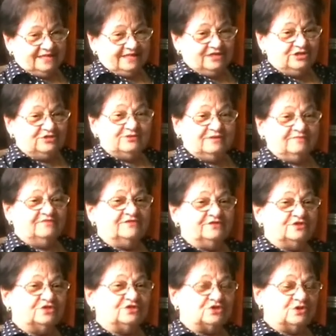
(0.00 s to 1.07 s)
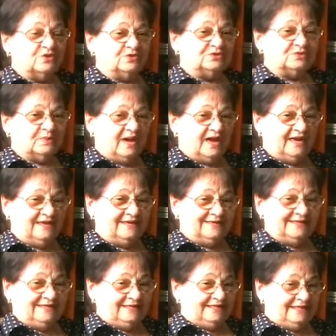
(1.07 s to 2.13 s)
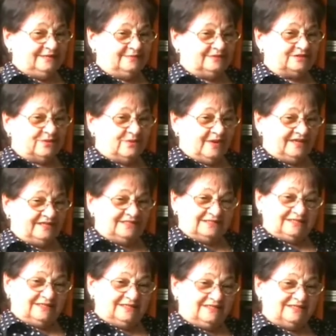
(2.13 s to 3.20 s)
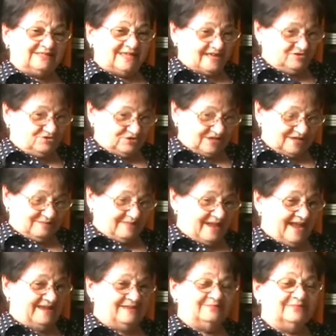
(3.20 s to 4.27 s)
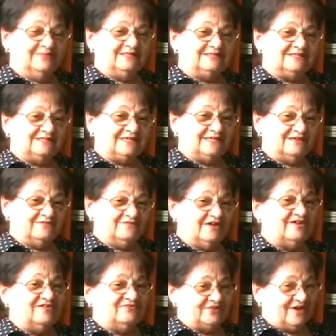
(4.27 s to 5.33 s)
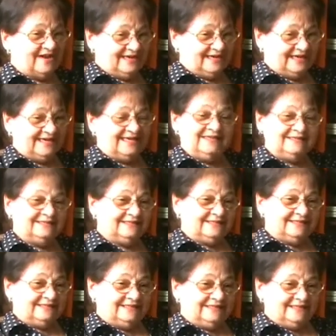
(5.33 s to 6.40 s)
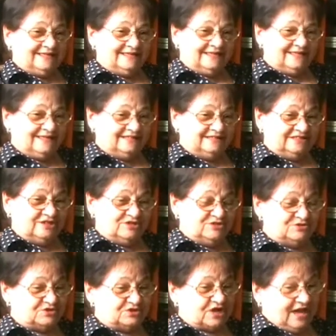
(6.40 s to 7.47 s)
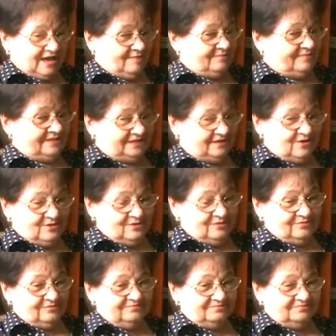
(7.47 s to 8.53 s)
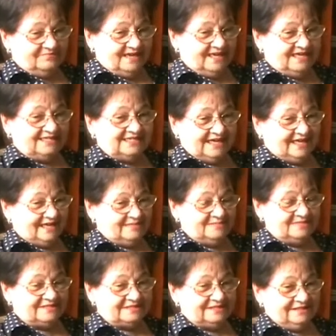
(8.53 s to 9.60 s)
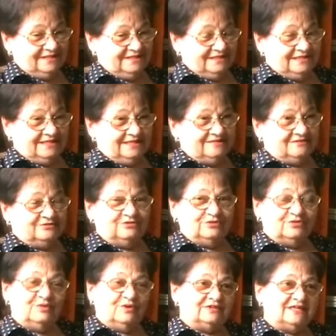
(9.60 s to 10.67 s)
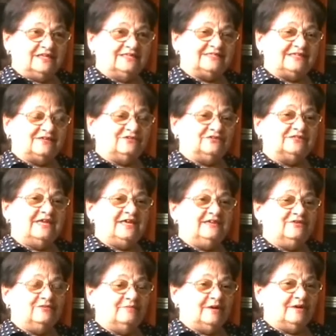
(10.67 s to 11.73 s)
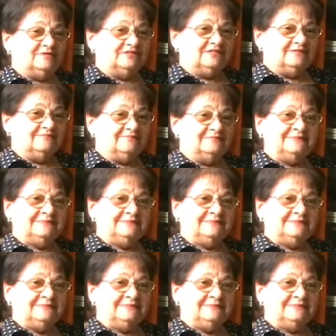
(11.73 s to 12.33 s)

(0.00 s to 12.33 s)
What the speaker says: I knew him for a short while. He was quite an eccentric man, but very friendly, and he used to come and go many times. Don't know what else I could tell you about him.